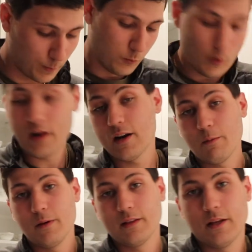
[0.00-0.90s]
Why did
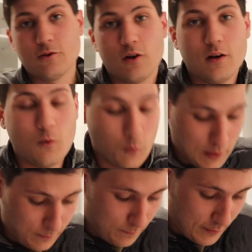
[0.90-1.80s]
I pick that truck?
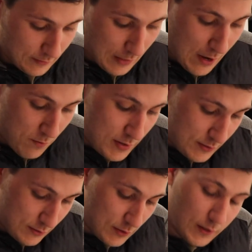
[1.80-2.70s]
Well, there's a lot of
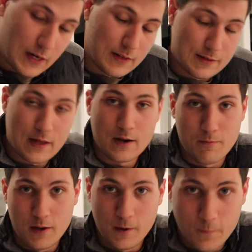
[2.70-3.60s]
reasons and I'll get into that in
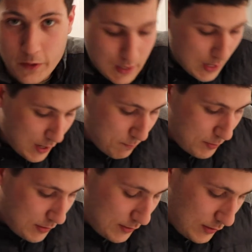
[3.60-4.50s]
a minute. I've
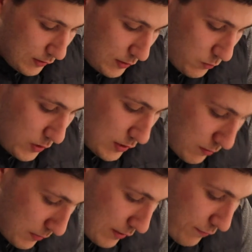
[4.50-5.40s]
been dealing
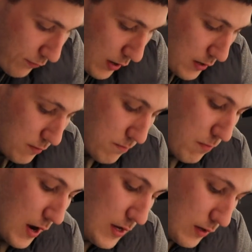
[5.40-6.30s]
with my friend
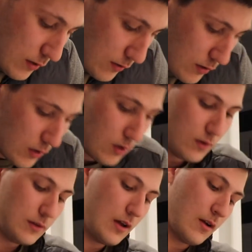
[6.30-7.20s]
Mike
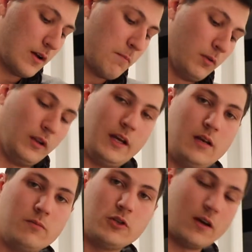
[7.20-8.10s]
down at
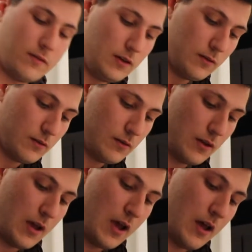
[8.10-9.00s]
Millennium Chevy,
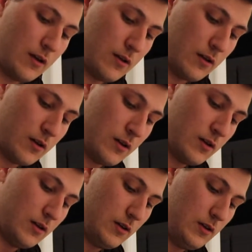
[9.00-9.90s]
and
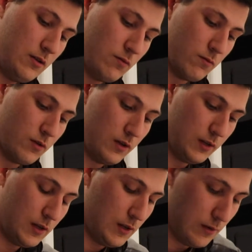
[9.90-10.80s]
he
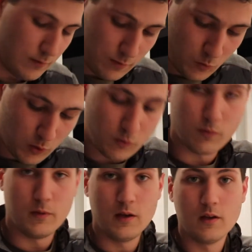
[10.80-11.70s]
really worked
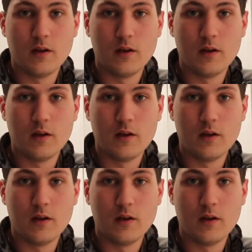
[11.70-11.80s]
with me.